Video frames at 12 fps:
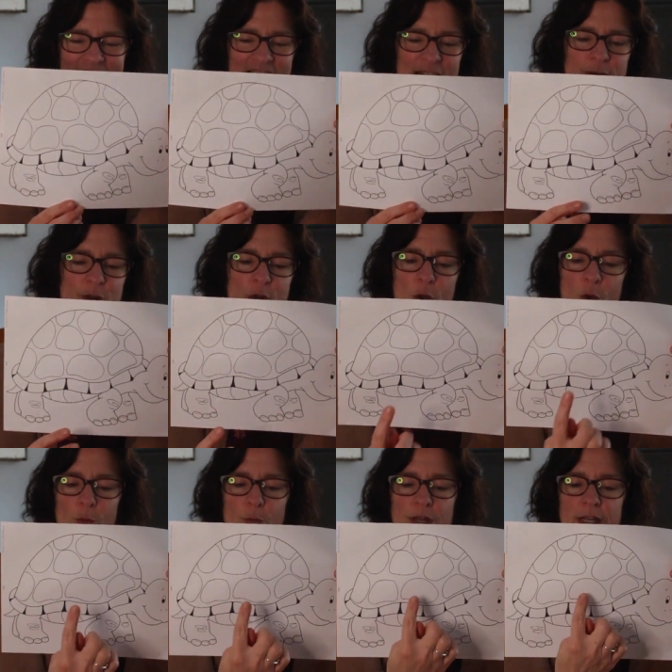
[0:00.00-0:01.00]
and
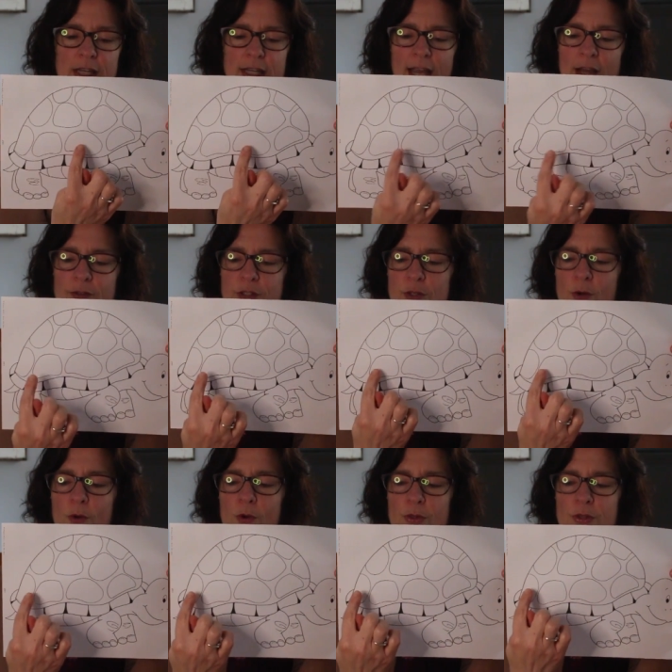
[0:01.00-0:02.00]
we counted
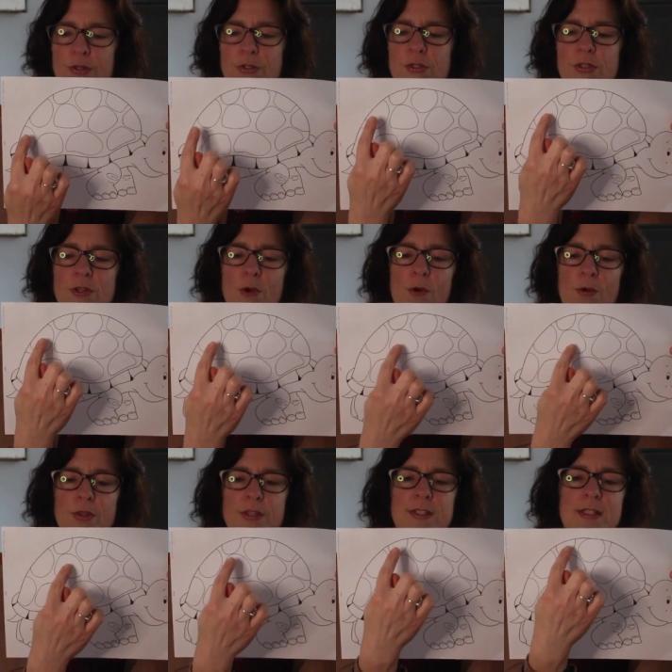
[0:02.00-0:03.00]
all the
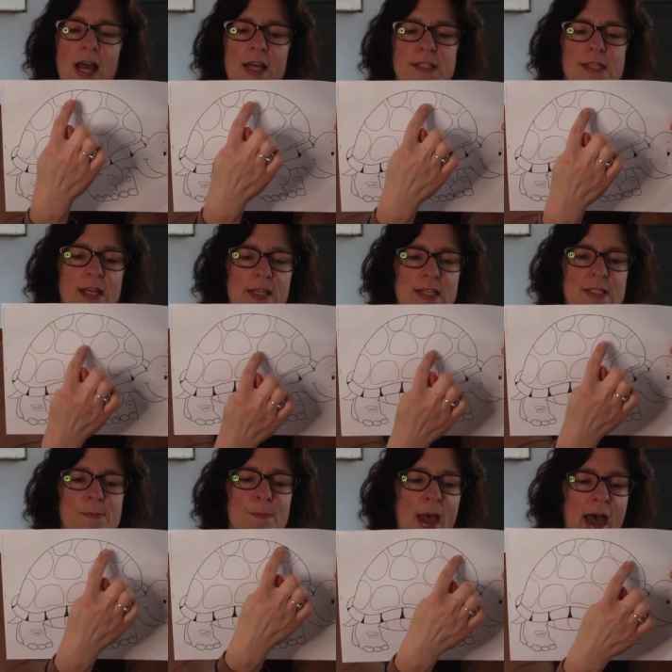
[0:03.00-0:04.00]
all the dots on
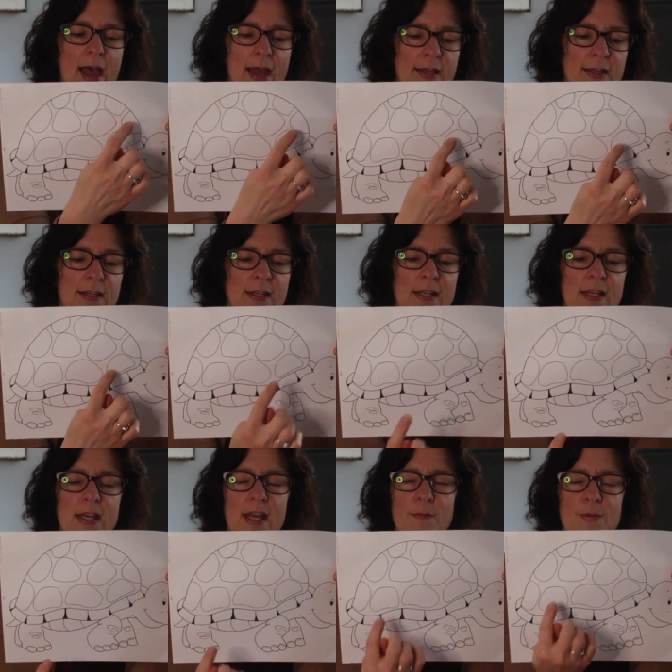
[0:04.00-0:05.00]
his back,
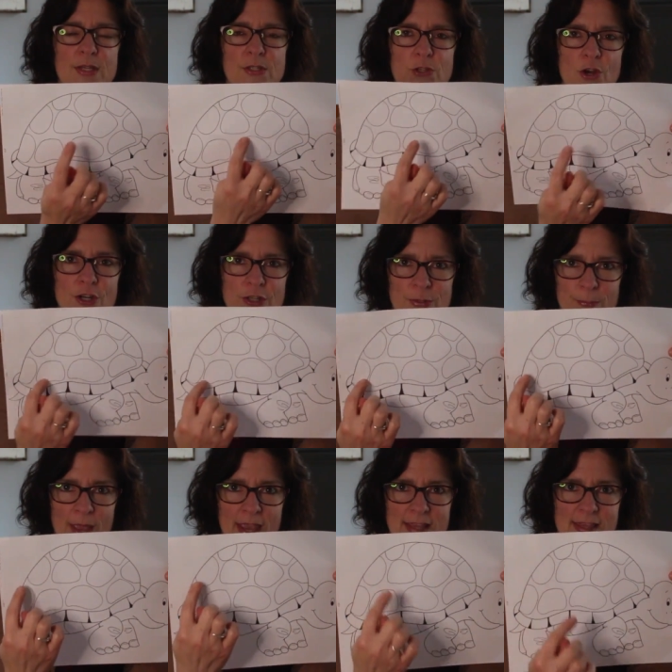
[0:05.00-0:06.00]
and we started to
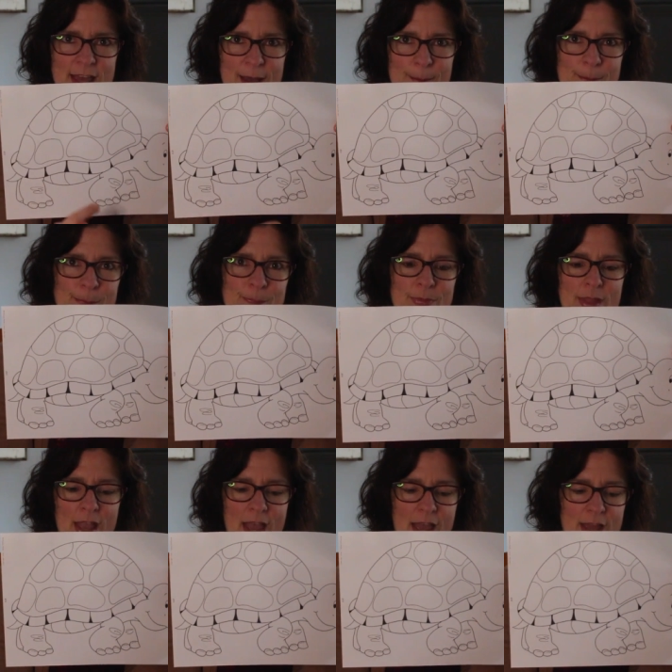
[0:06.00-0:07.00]
paint them,
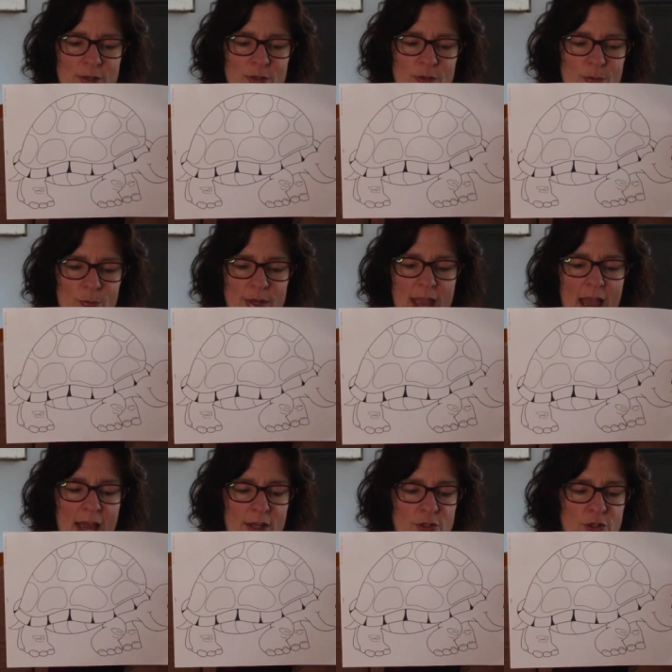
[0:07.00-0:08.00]
and we
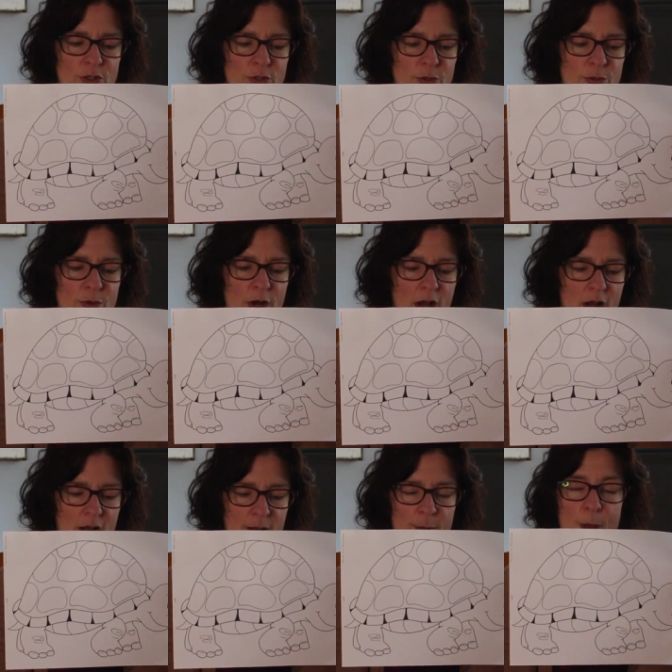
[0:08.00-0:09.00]
had to
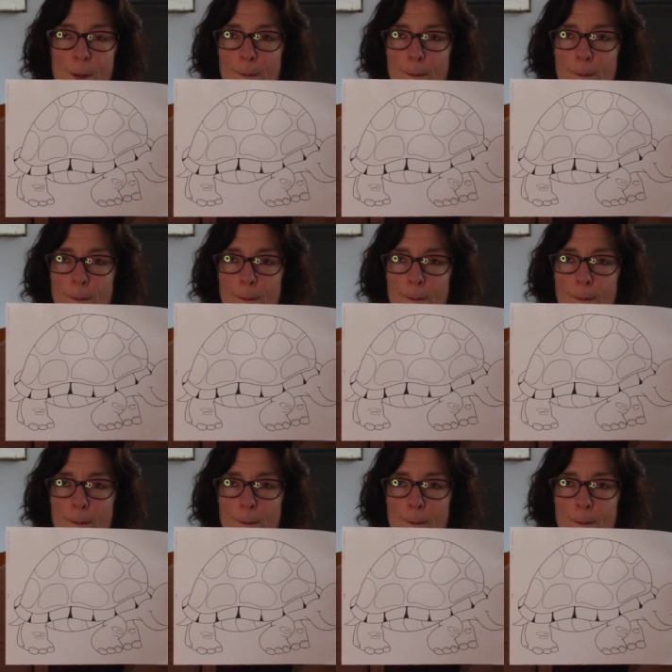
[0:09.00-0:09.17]
uh,